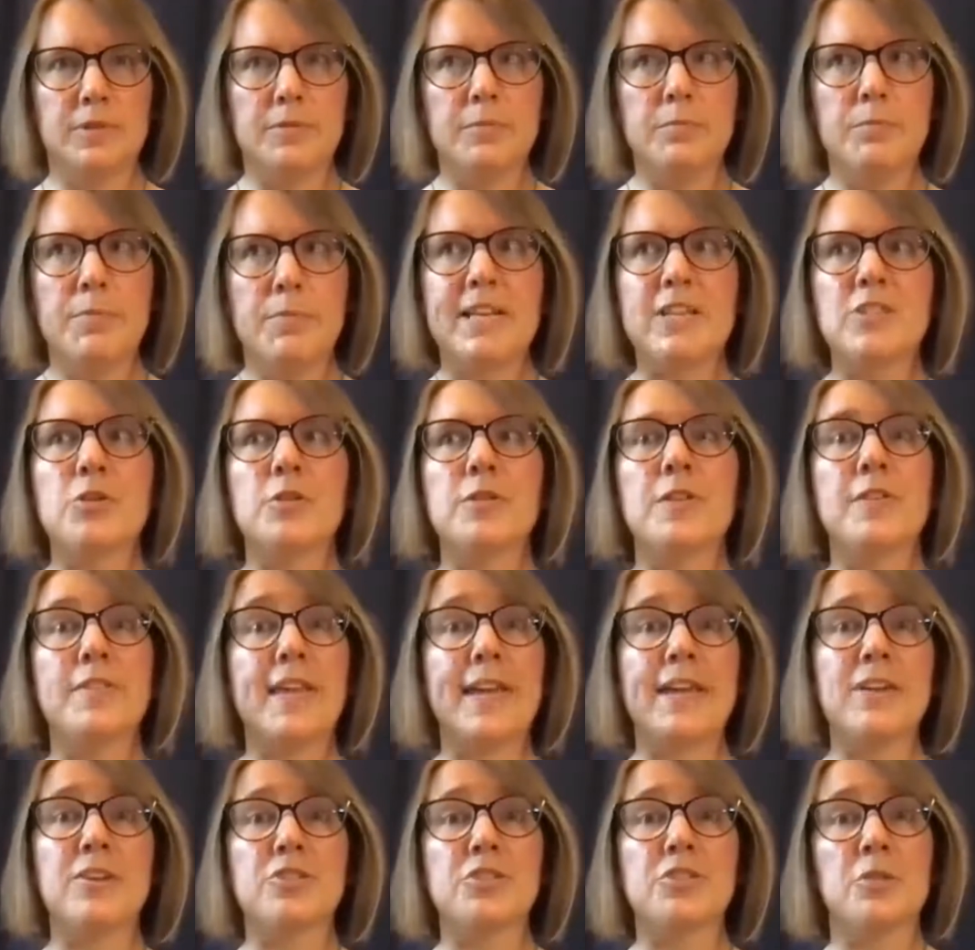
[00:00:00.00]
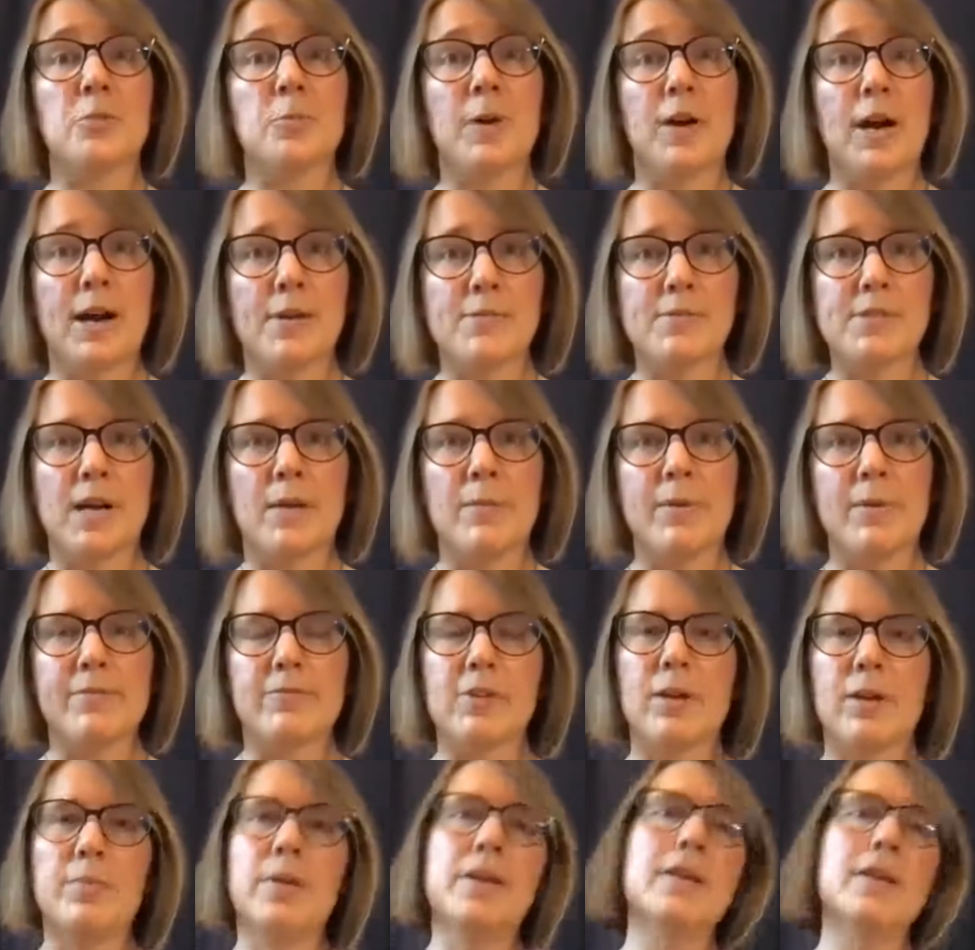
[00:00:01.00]
Making sure that they understood where I was coming
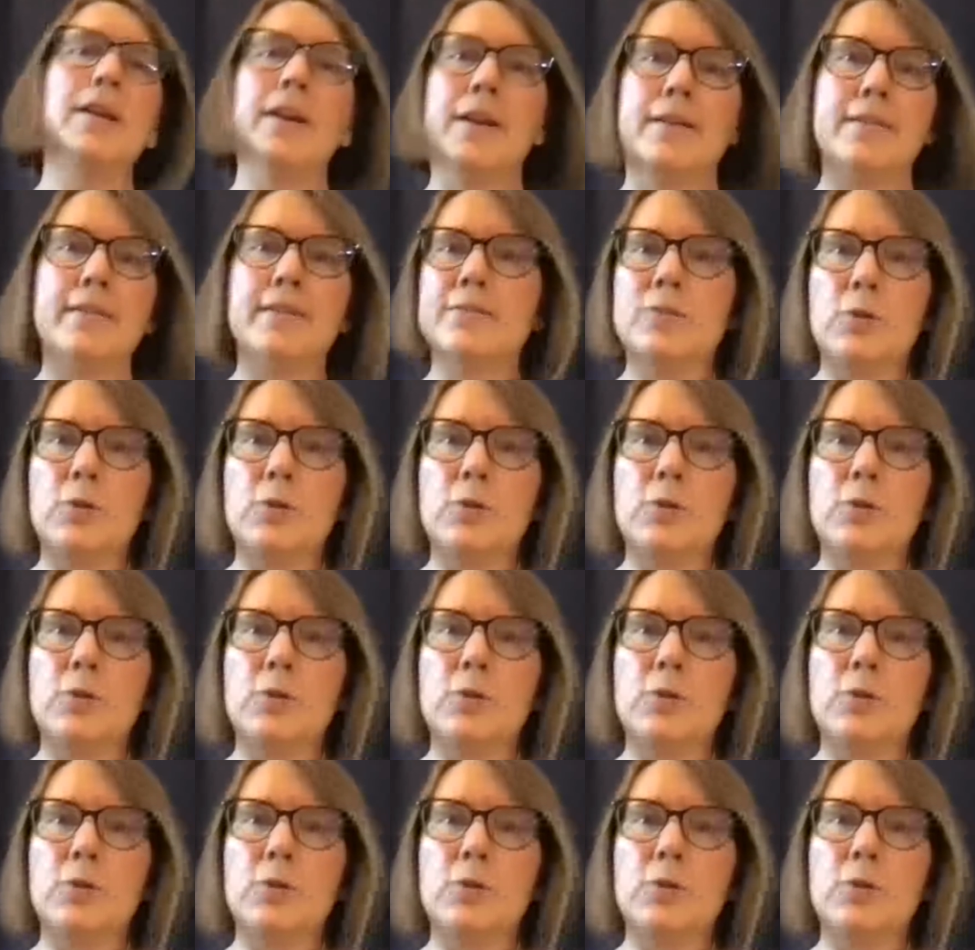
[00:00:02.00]
from. And then, of